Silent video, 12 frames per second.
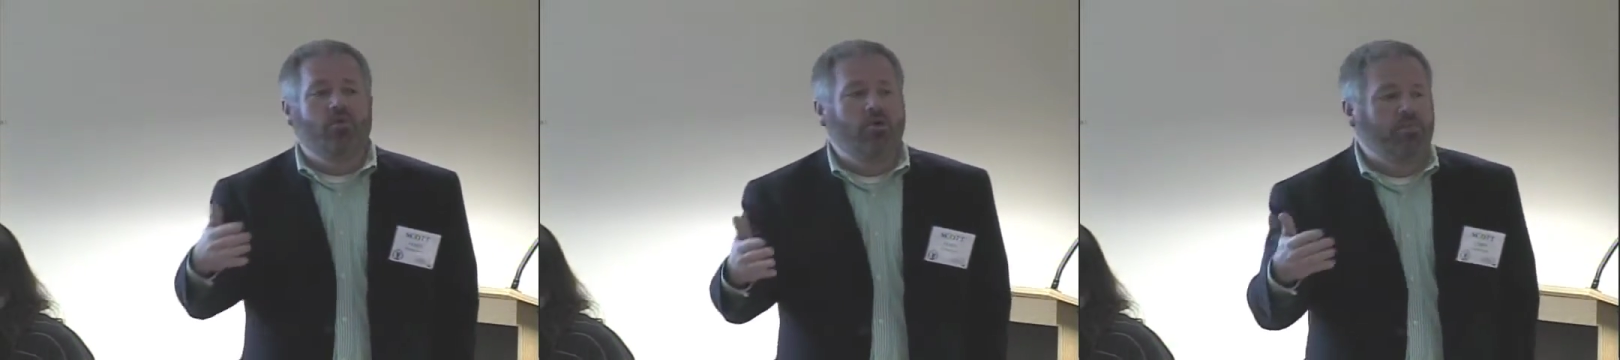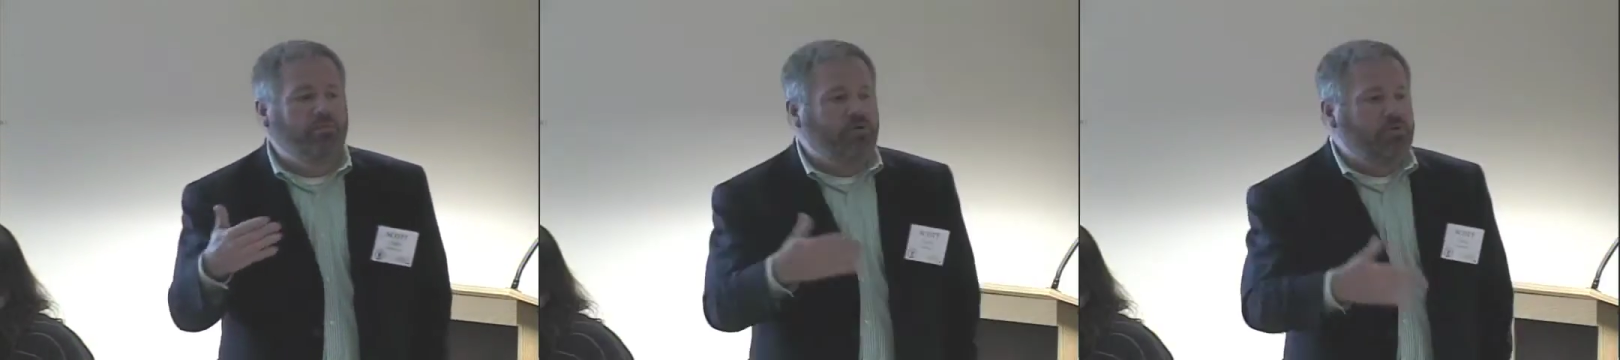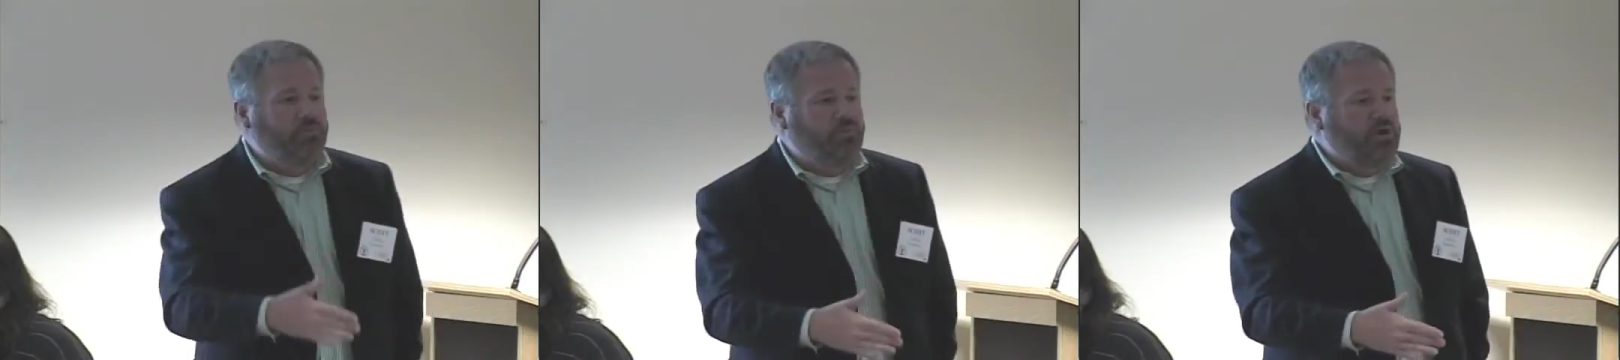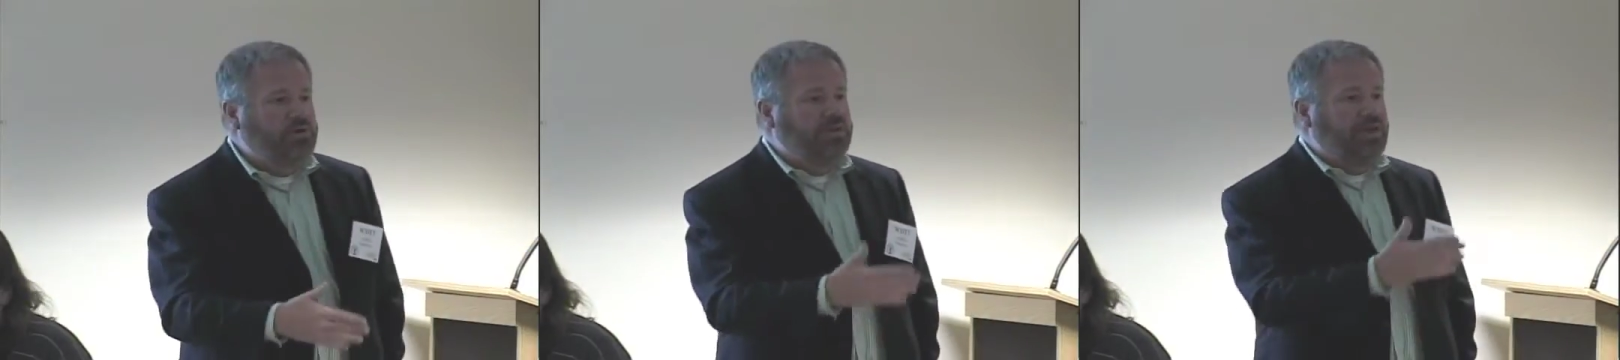more per
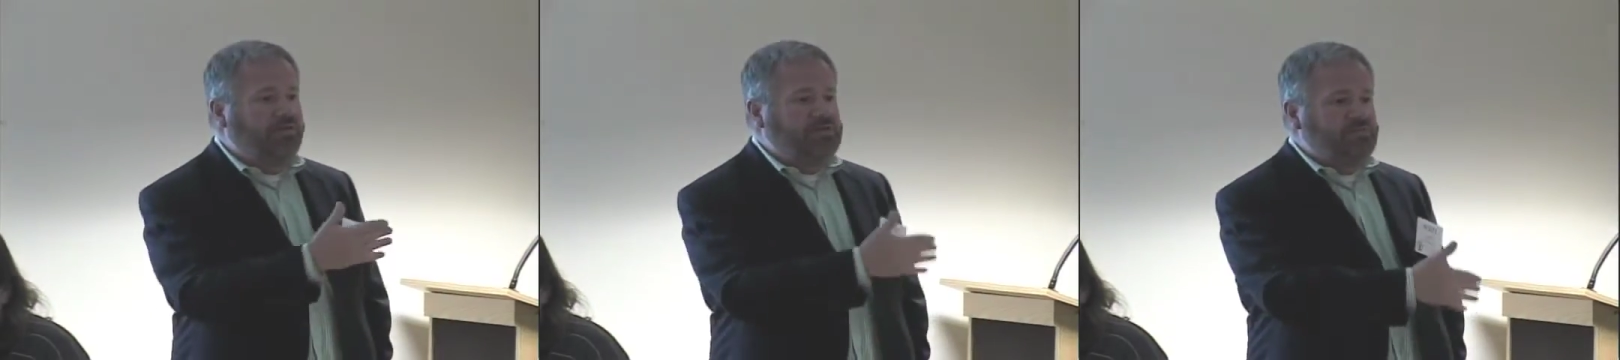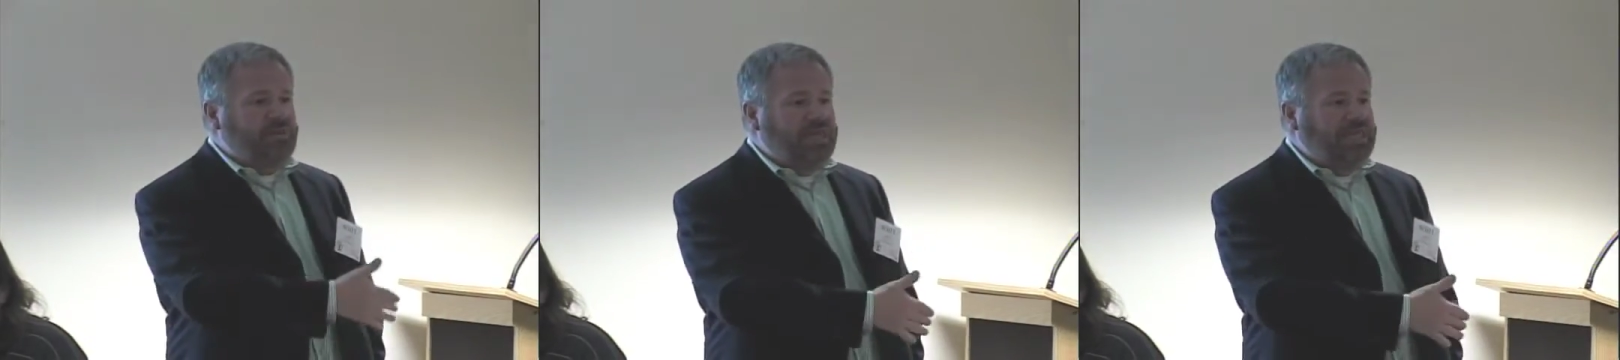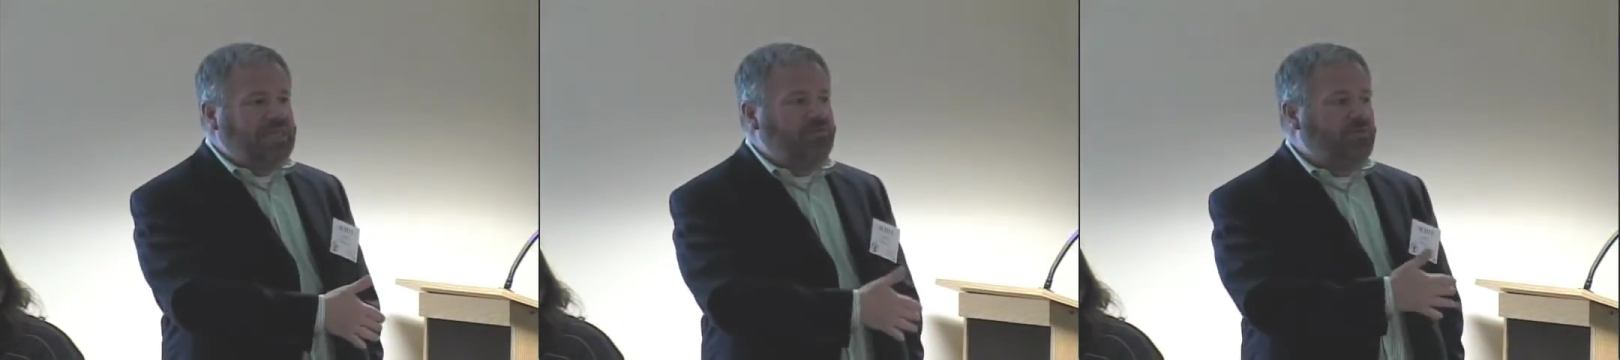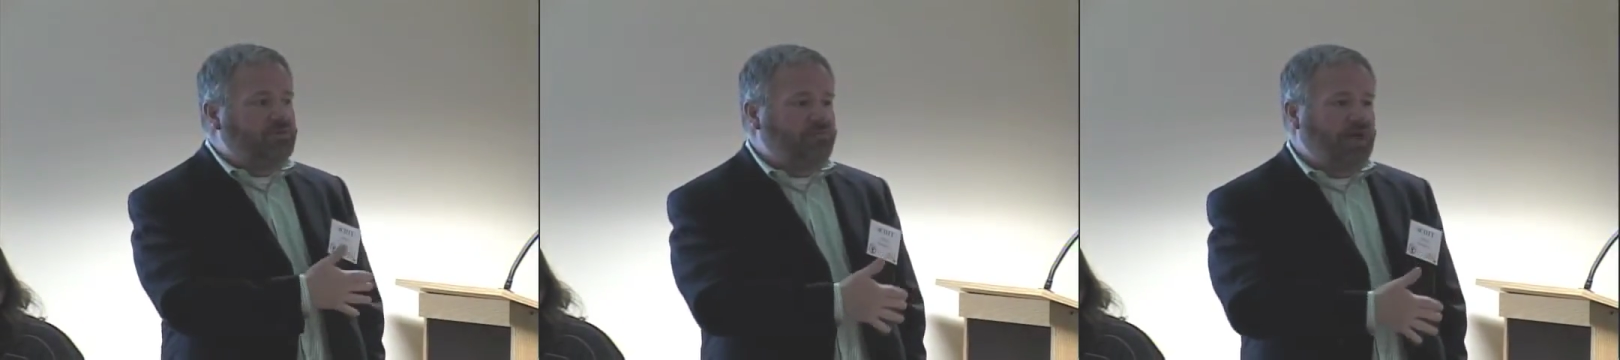book than I was
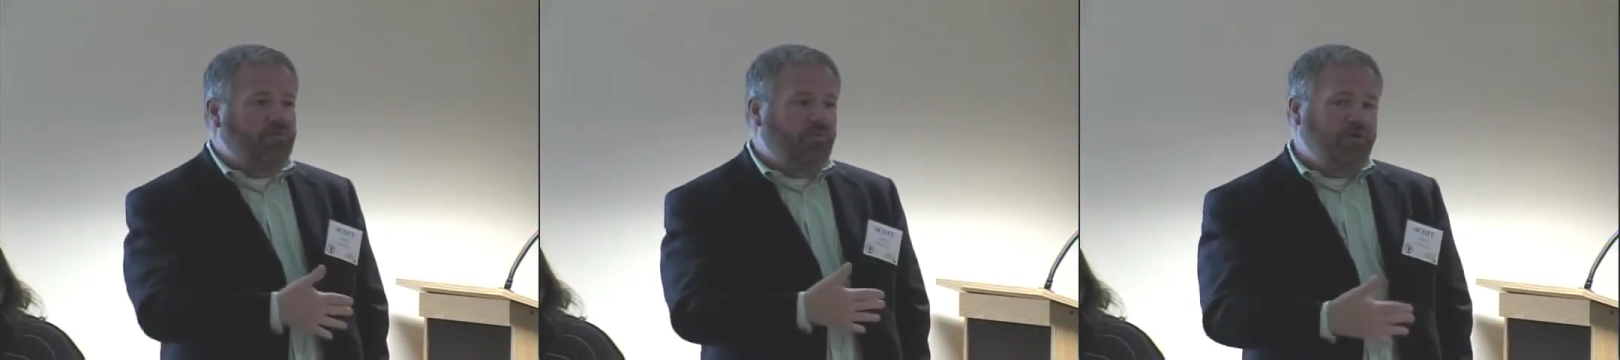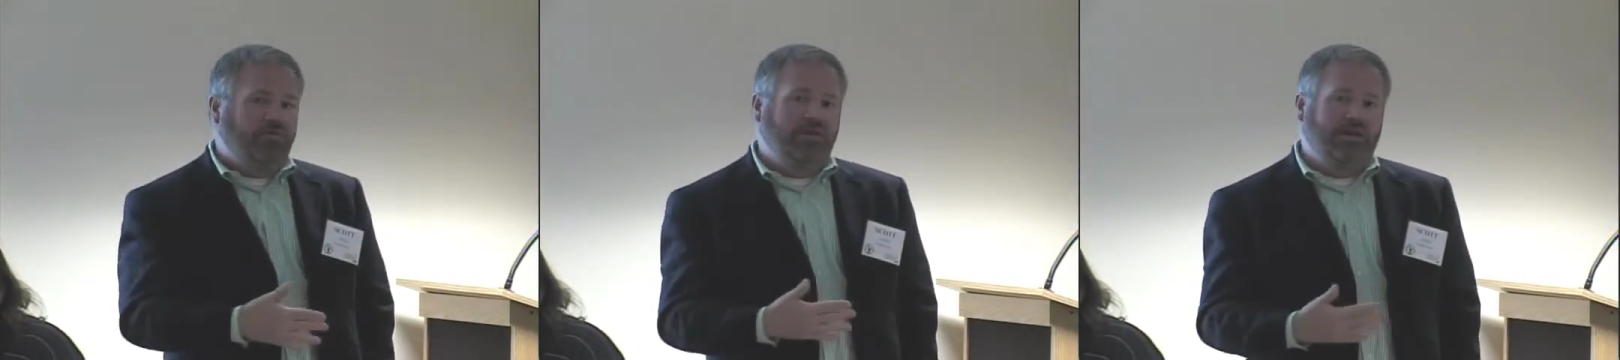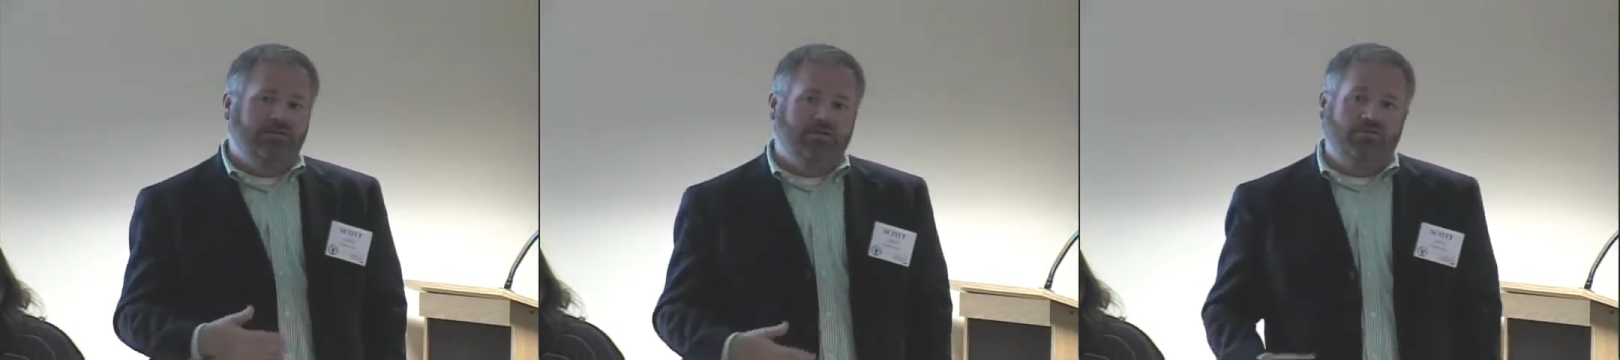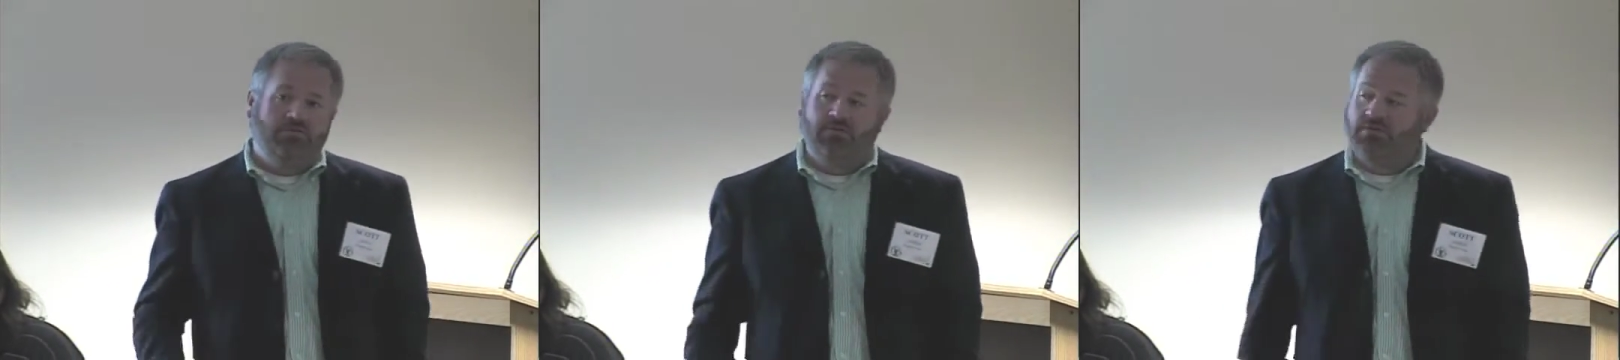making with my one that I
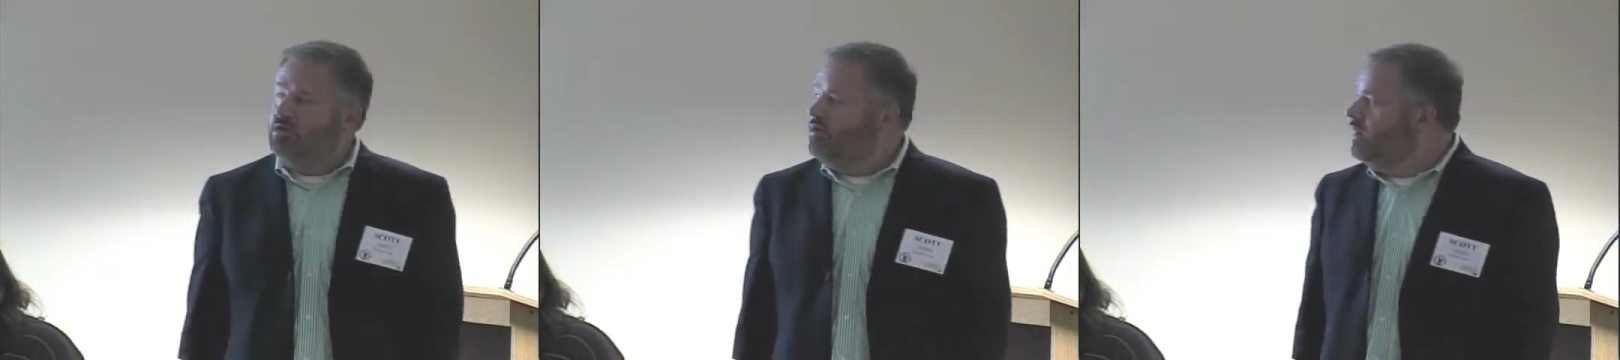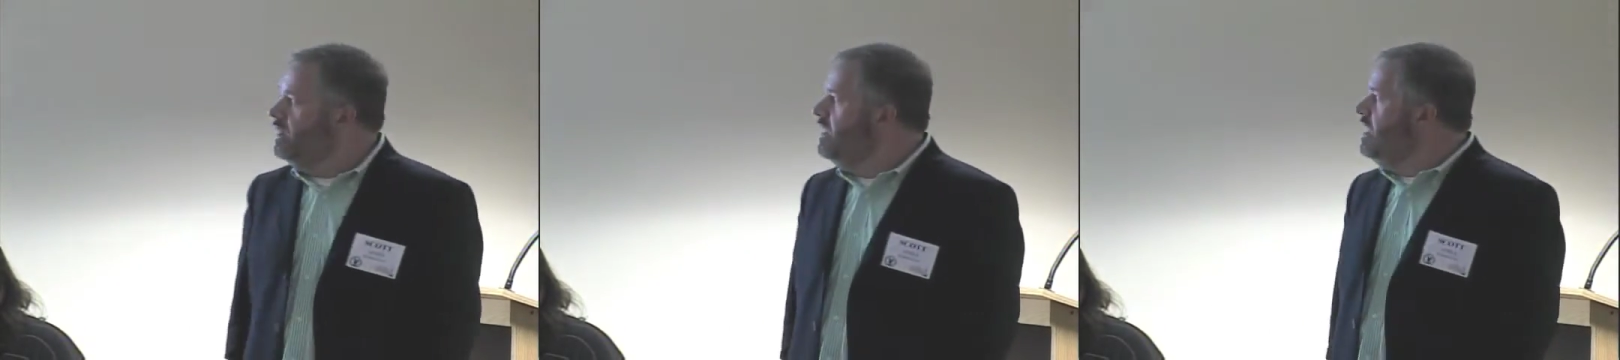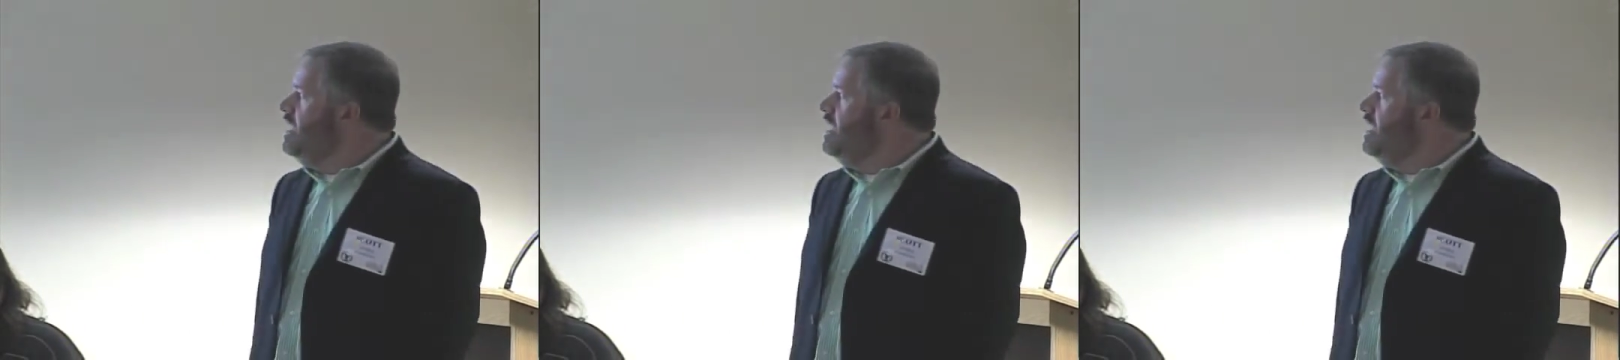sold in New York.